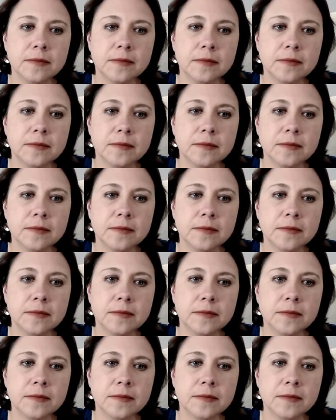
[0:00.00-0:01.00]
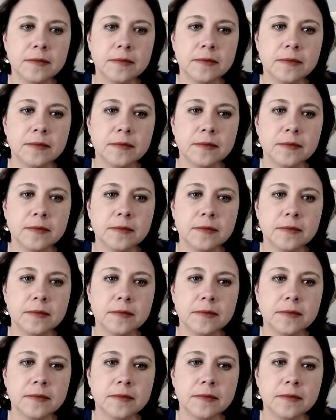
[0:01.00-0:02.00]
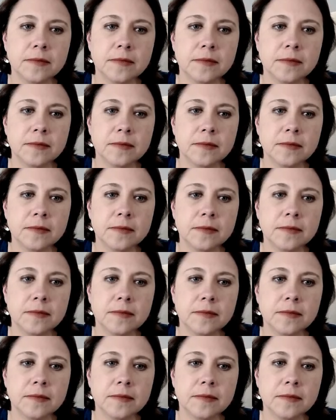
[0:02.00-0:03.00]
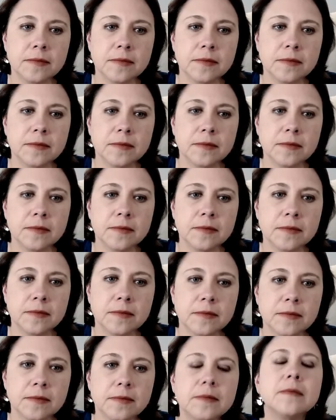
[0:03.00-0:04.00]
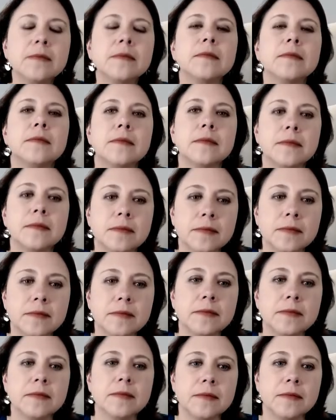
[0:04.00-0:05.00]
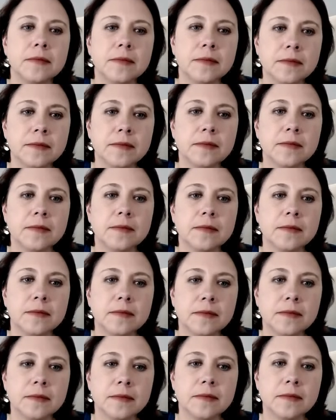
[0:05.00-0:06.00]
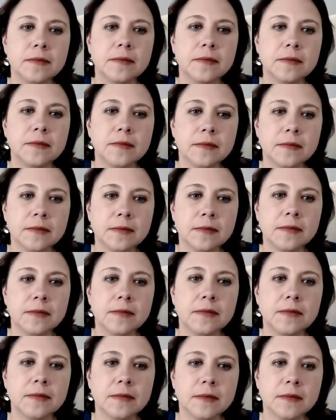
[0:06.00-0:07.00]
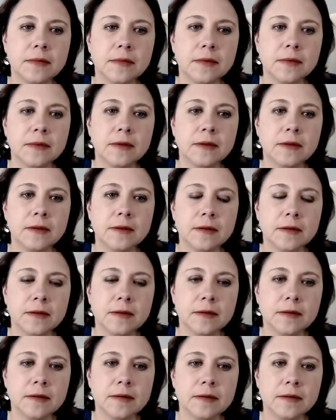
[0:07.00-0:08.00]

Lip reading: No words are spoken by the person on screen.